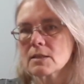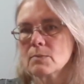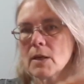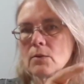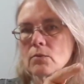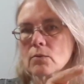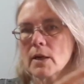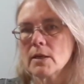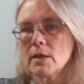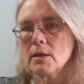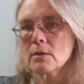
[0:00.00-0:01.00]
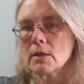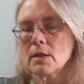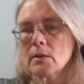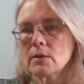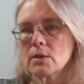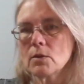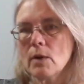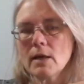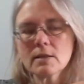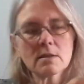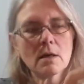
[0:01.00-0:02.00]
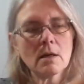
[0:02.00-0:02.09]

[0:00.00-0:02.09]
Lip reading: It's made right here in the U.S.